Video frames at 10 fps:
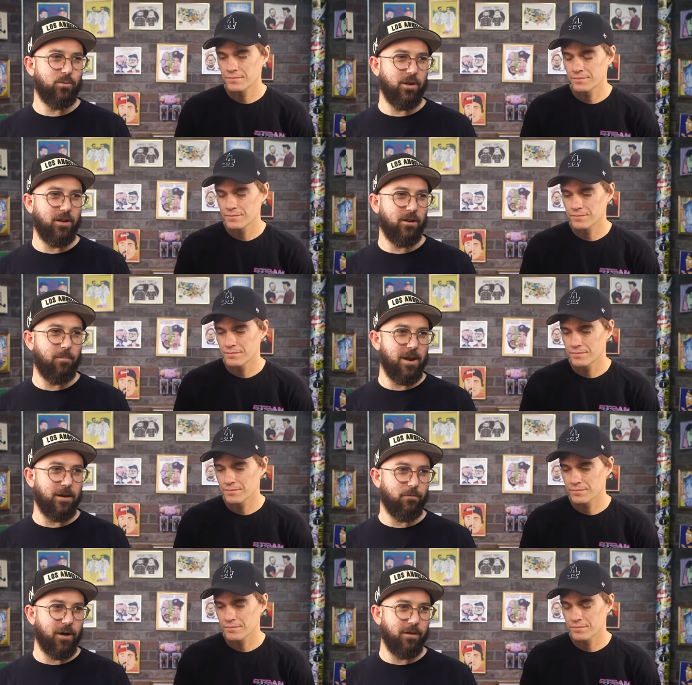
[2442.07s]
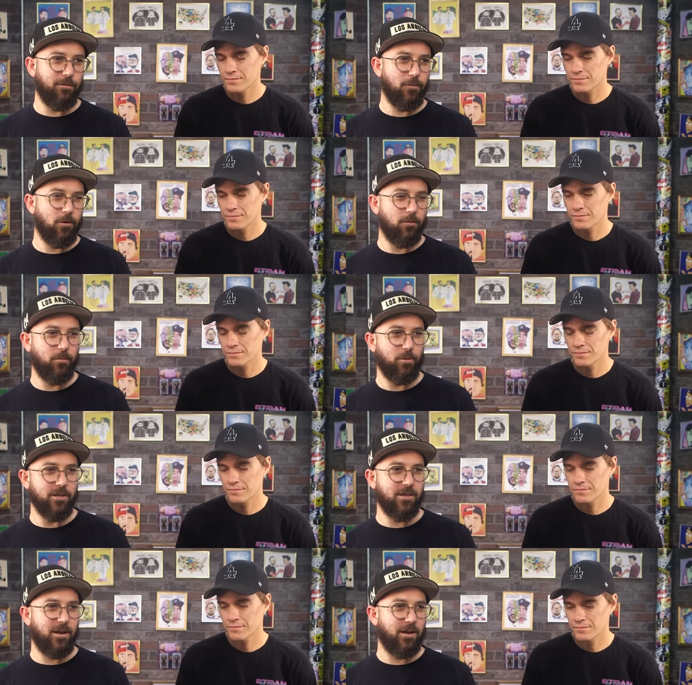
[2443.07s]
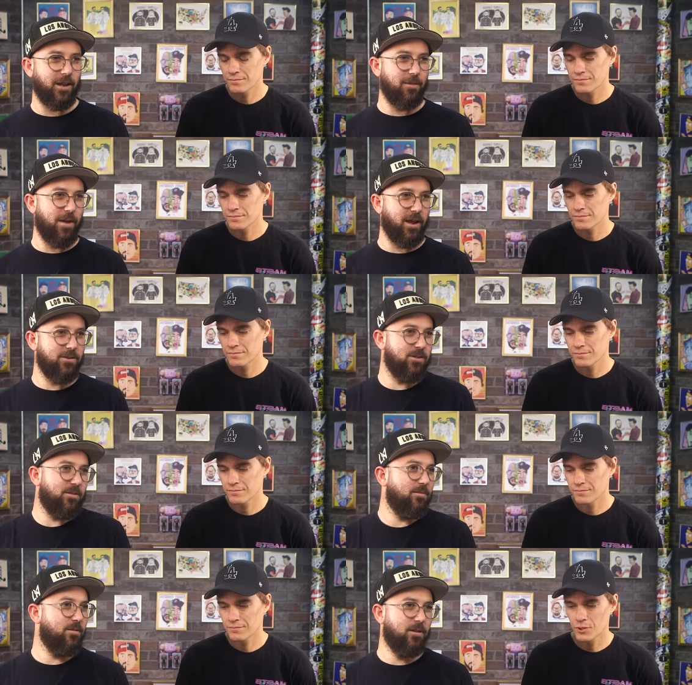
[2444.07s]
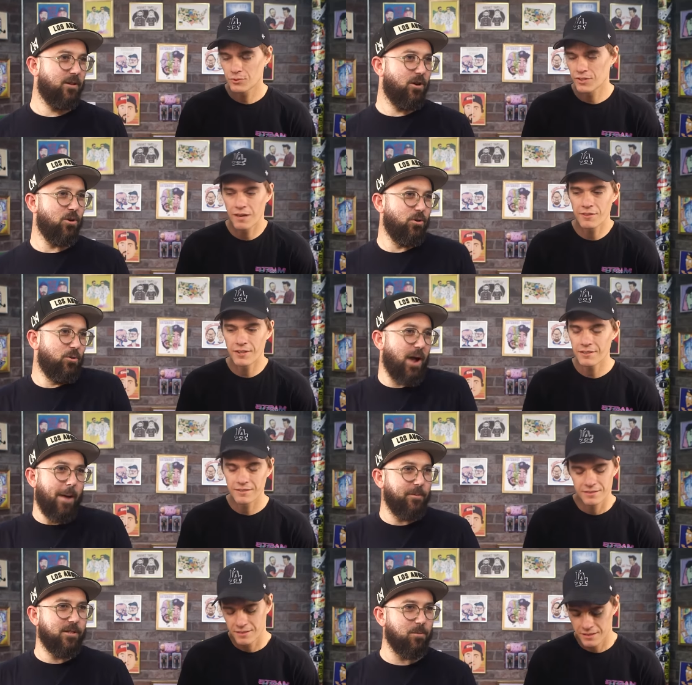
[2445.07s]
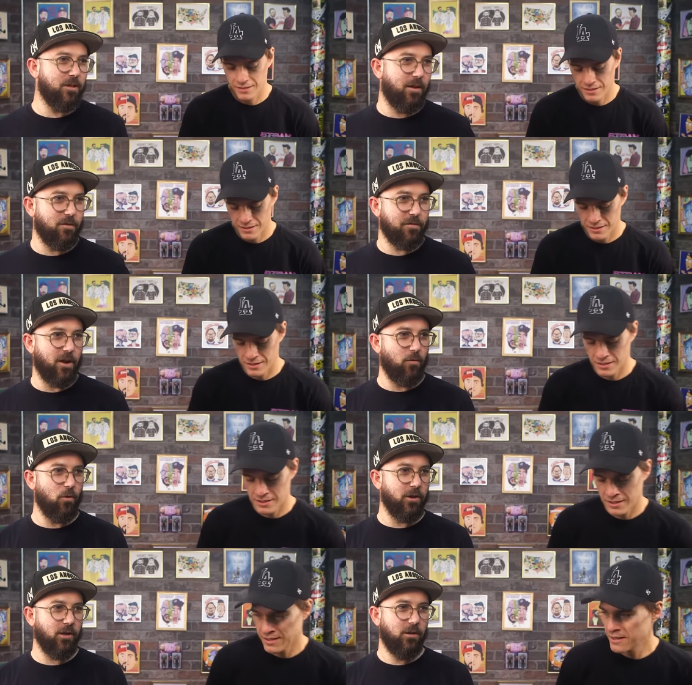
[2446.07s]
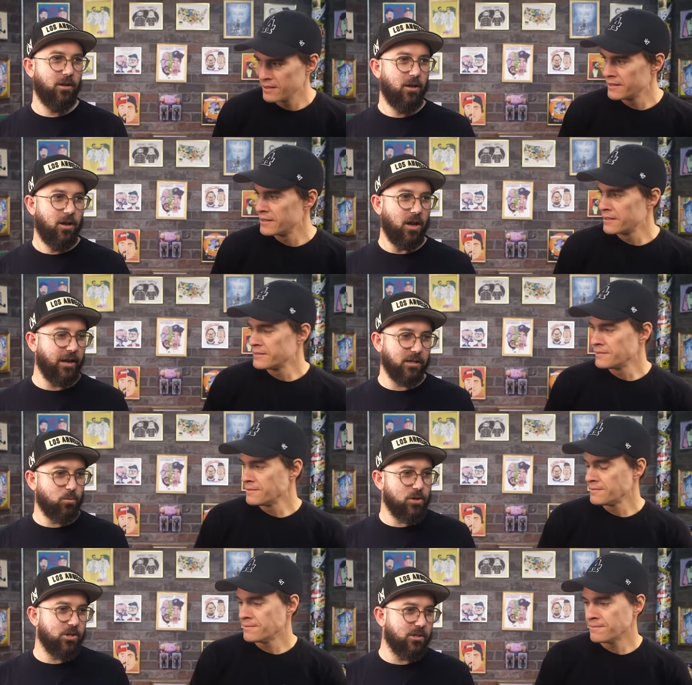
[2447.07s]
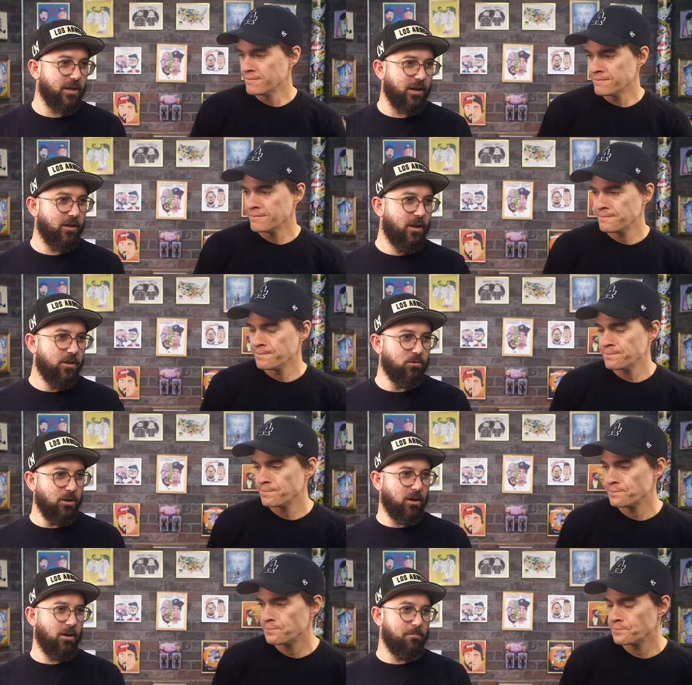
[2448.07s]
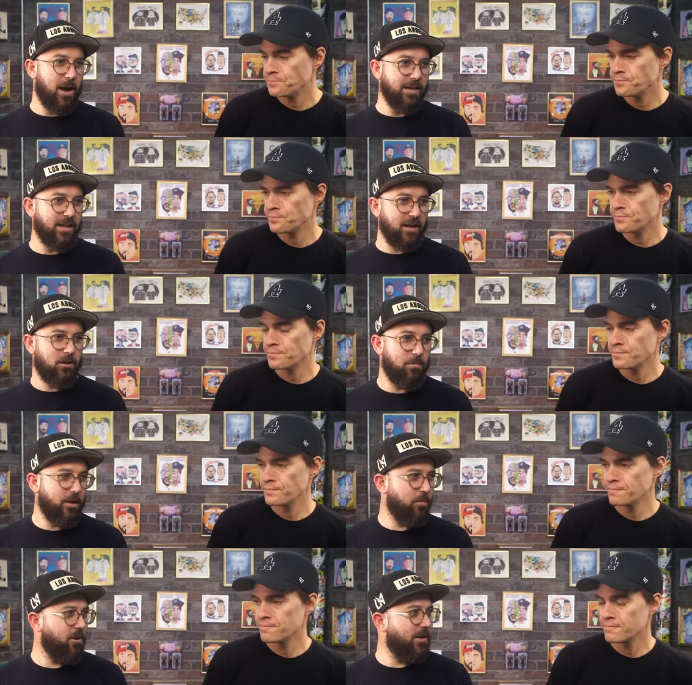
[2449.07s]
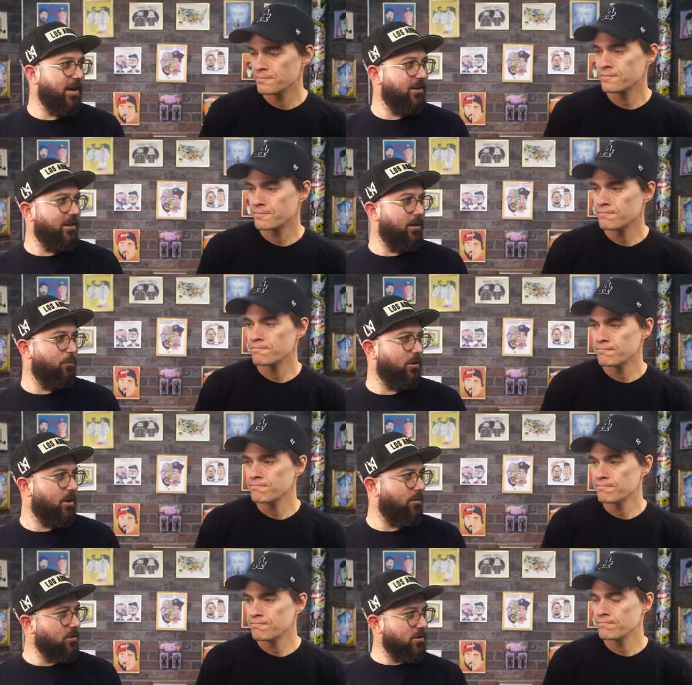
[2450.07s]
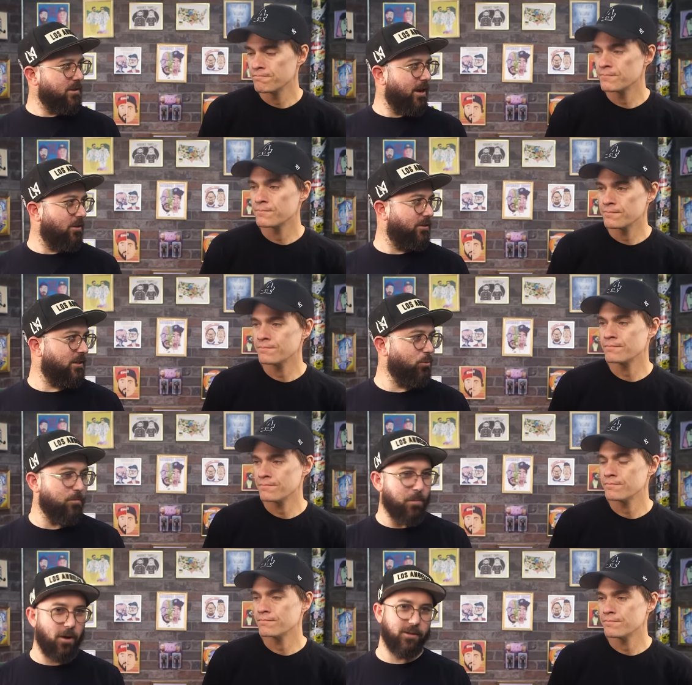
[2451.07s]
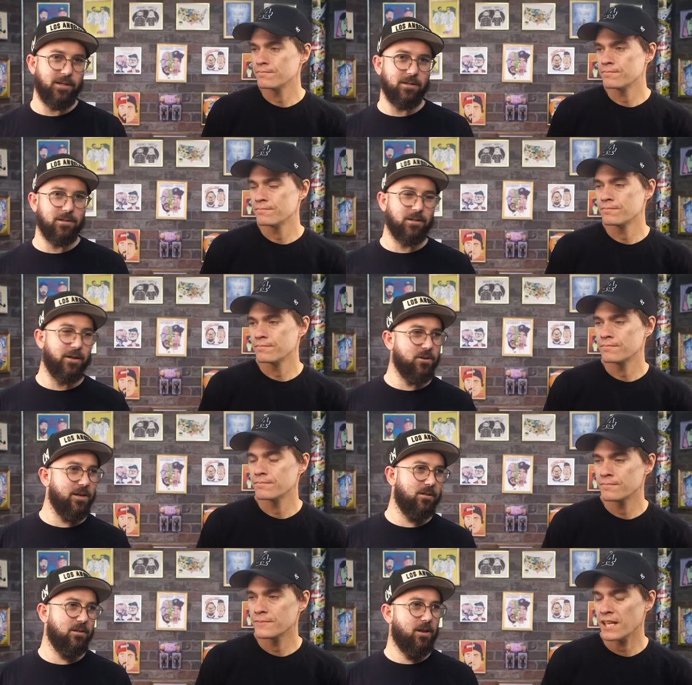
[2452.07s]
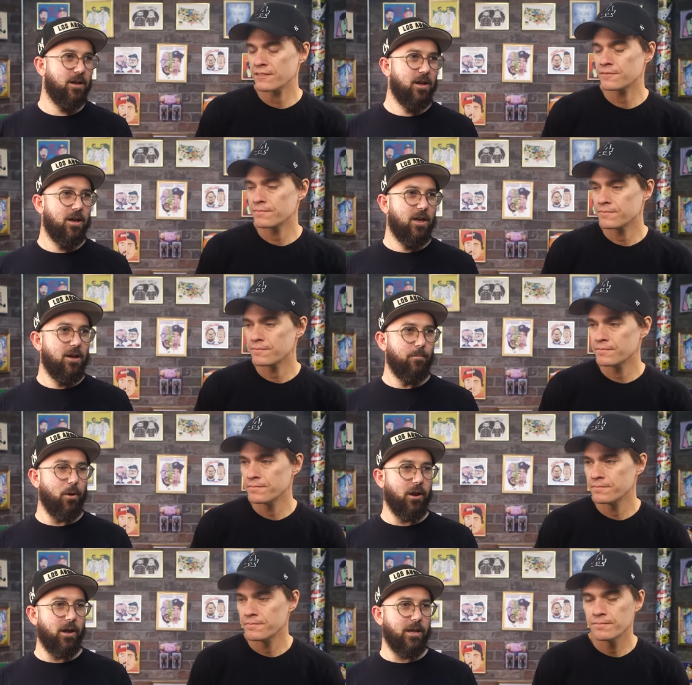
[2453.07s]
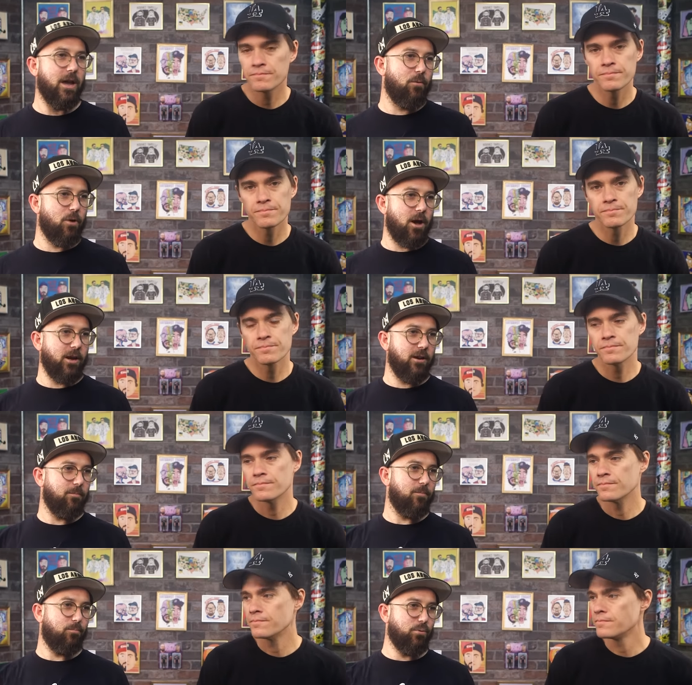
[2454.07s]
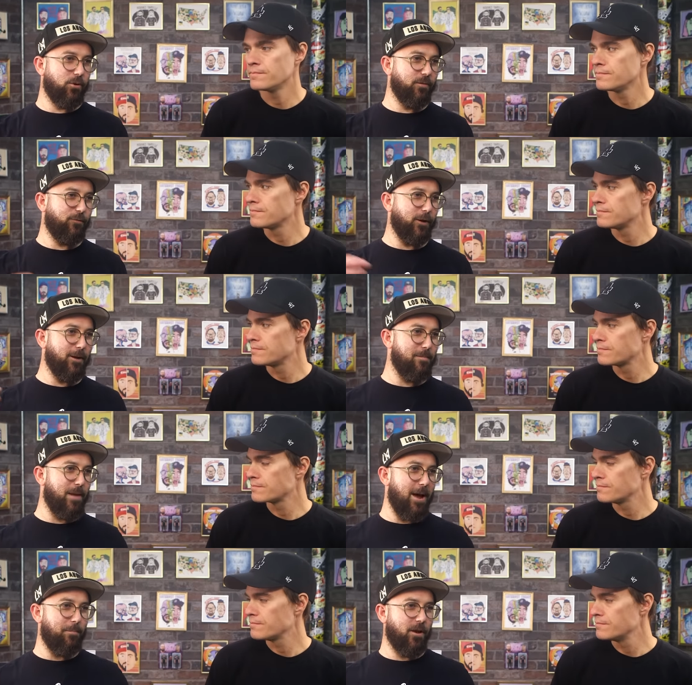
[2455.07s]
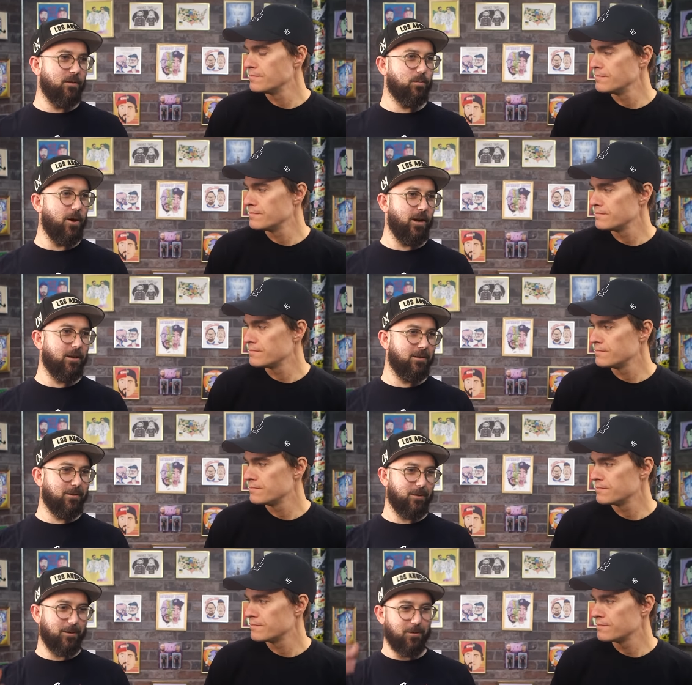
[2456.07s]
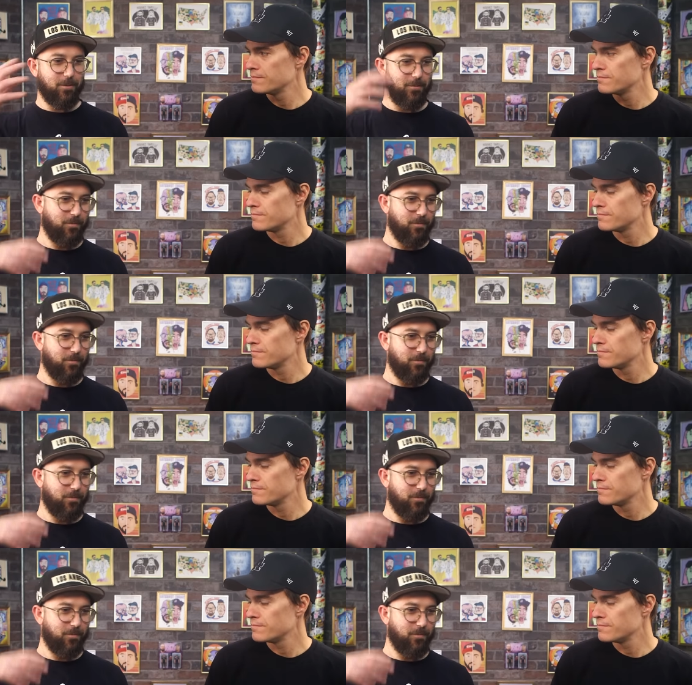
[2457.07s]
Speaker 1: between a man running for president and a man just who's who happens to be the governor of California. I guess we're just like doing a "my dad could beat up your dad" thing with governors now. That's mm -hmm. what mm-hmm. politics in this country is. Yes. But uh, yeah, Ron pulled a fucking map out of his pocket. It's like